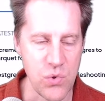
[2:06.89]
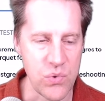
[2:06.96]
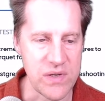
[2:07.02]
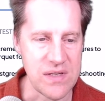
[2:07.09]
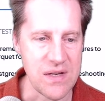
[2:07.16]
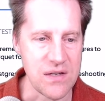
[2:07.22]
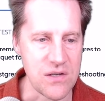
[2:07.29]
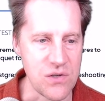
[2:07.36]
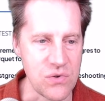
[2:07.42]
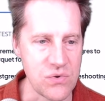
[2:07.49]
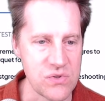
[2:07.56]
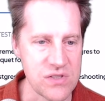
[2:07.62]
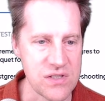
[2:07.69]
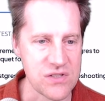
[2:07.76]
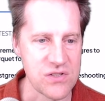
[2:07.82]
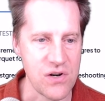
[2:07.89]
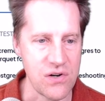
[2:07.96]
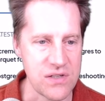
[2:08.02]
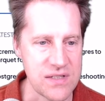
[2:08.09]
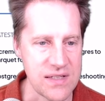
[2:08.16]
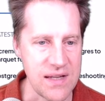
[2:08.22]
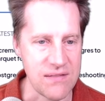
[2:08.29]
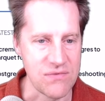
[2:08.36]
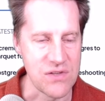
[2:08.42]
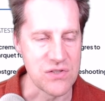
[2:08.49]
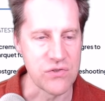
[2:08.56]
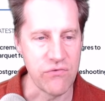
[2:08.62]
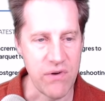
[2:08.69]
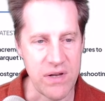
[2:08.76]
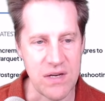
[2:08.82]
would need to use to start to get
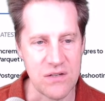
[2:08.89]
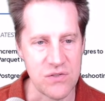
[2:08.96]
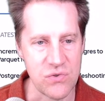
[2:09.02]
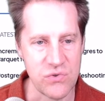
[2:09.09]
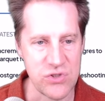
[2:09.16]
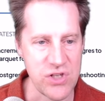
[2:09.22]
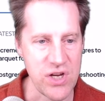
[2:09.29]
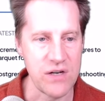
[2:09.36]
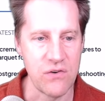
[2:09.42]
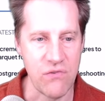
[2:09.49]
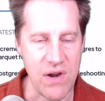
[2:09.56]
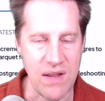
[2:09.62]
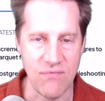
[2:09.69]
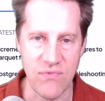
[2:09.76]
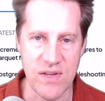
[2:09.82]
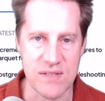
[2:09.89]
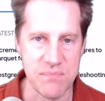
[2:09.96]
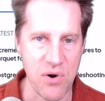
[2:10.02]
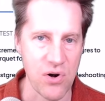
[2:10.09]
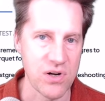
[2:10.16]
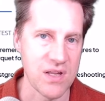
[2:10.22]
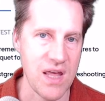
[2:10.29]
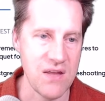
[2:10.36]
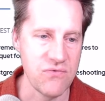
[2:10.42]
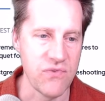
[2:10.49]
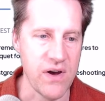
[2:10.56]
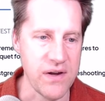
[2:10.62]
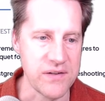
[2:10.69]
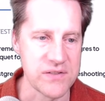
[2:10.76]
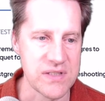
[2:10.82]
this running to generate these Parquet
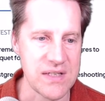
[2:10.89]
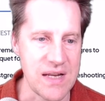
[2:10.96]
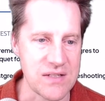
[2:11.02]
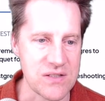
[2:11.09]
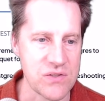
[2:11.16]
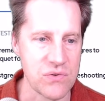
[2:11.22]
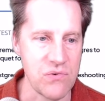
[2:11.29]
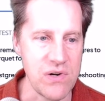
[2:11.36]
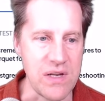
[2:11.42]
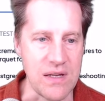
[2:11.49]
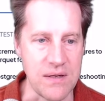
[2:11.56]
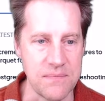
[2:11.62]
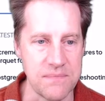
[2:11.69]
files in S3.